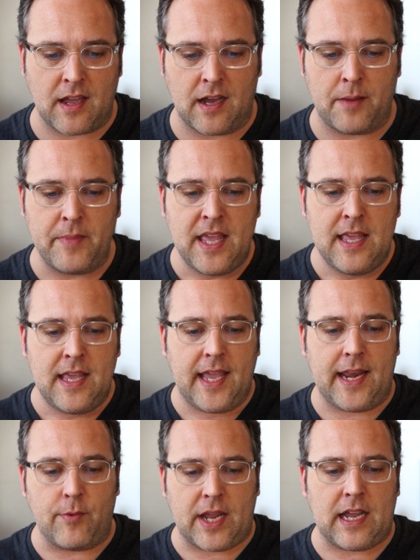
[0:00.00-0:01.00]
Um,
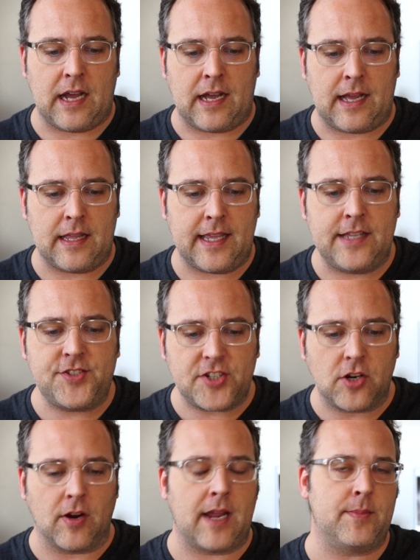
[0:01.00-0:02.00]
anyway, uh,
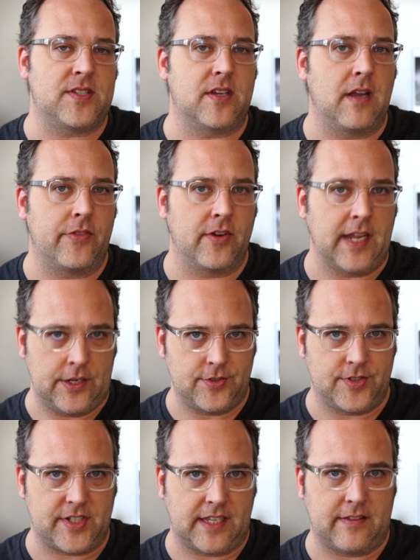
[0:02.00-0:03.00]
Instagram is another
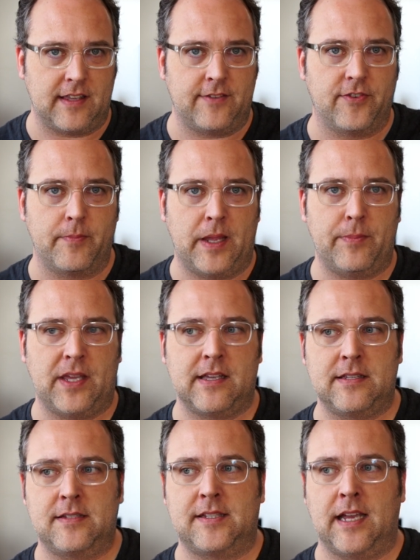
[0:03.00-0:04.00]
interesting thing for me
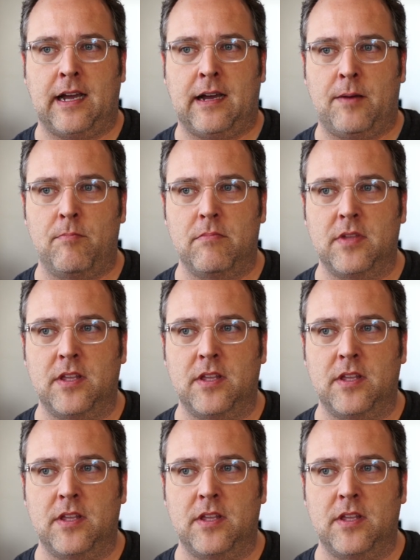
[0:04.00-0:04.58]
because, um,